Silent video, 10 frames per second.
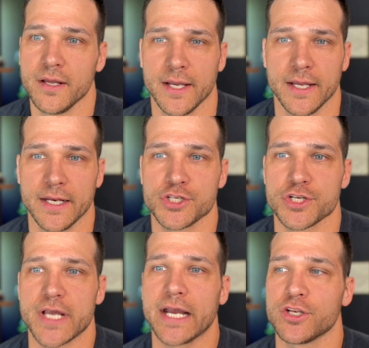
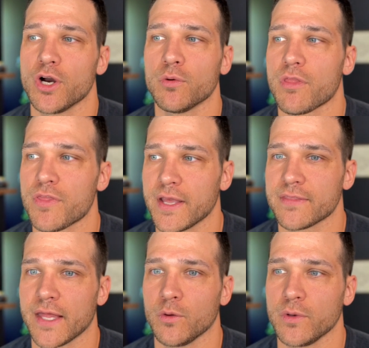And I don't
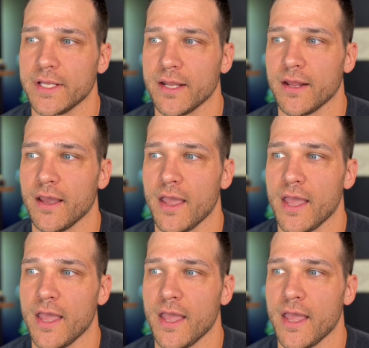think that it would get